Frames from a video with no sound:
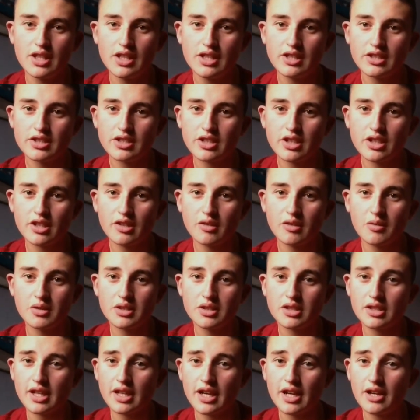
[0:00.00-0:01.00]
So we
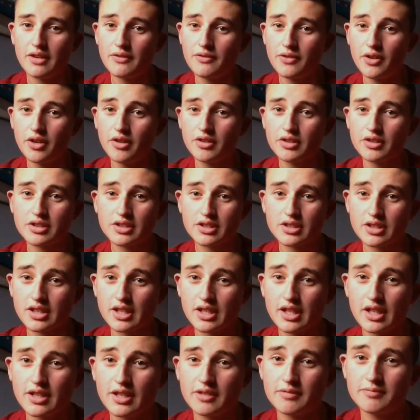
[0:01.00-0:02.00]
don't know how far he's going to
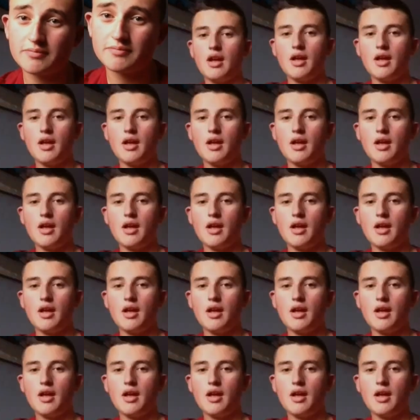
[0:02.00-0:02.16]
get.